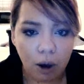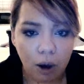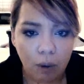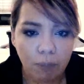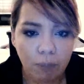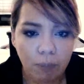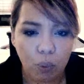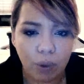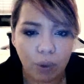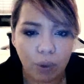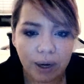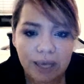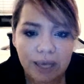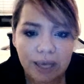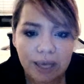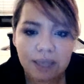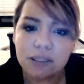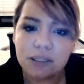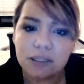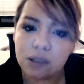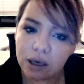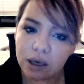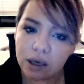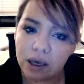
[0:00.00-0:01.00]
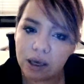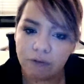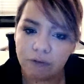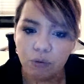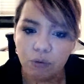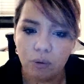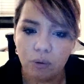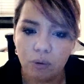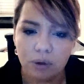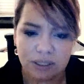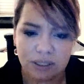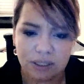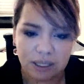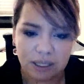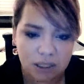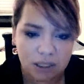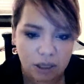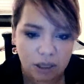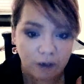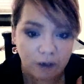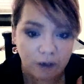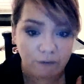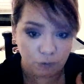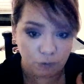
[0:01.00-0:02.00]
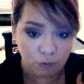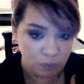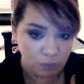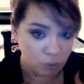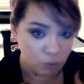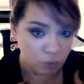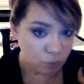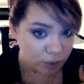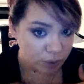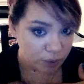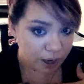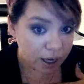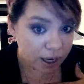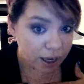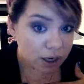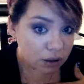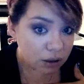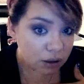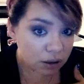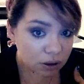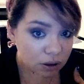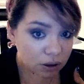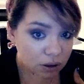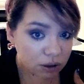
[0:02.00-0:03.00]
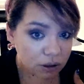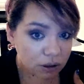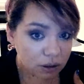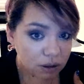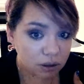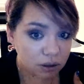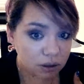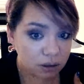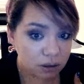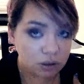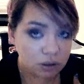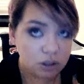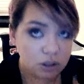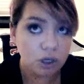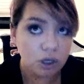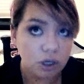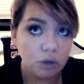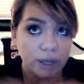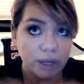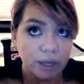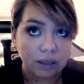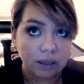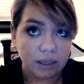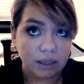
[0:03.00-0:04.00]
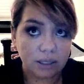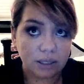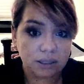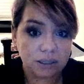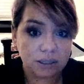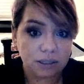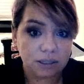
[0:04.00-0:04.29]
But what he's looking for is he's looking for right here to go like this.